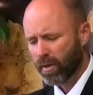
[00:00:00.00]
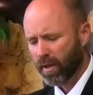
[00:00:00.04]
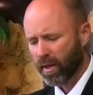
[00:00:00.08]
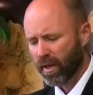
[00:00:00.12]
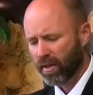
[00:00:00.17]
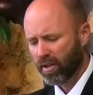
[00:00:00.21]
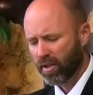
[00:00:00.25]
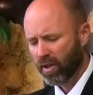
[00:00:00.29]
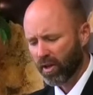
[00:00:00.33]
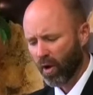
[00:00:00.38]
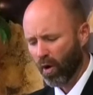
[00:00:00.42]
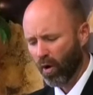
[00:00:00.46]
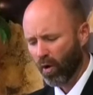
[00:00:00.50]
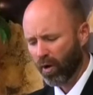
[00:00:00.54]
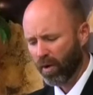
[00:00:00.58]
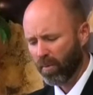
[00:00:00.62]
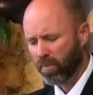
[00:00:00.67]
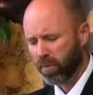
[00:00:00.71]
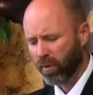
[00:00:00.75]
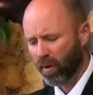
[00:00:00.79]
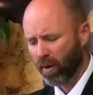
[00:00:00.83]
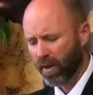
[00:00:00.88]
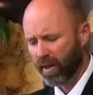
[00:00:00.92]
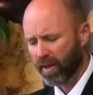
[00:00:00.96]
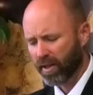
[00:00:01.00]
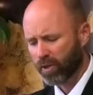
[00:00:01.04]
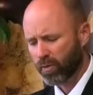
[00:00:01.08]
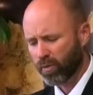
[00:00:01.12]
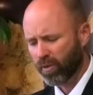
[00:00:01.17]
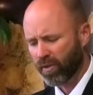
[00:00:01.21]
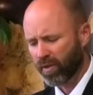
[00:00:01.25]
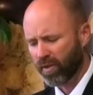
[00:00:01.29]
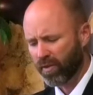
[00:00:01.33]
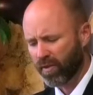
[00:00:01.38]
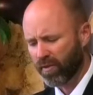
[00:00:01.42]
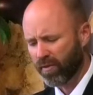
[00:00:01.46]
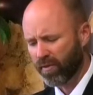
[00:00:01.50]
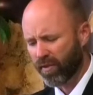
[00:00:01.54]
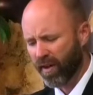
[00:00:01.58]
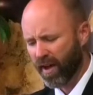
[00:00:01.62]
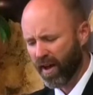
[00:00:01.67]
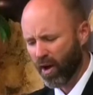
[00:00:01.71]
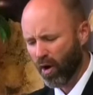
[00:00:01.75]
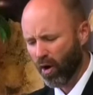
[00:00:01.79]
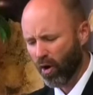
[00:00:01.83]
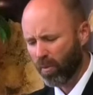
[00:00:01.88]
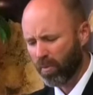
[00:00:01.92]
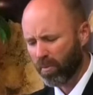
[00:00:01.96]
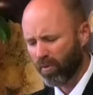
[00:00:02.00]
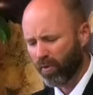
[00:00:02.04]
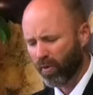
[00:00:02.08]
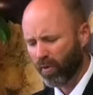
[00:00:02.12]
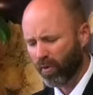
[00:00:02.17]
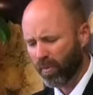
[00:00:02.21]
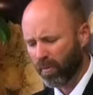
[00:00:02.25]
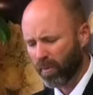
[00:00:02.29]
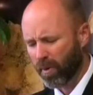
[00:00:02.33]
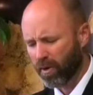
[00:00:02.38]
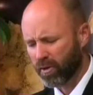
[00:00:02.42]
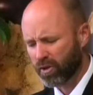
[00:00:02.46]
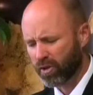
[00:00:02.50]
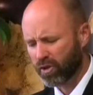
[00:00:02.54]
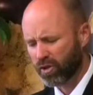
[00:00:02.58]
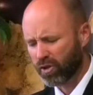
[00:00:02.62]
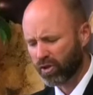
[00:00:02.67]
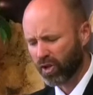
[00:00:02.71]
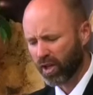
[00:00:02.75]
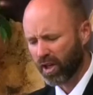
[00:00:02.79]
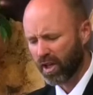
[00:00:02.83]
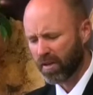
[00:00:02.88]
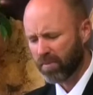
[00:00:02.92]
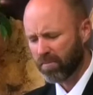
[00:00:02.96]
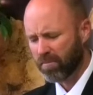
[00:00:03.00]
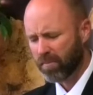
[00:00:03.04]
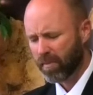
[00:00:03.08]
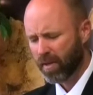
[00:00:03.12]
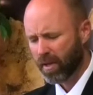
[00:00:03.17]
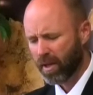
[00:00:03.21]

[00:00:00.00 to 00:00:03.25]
into the holy place within the veil before the mercy seat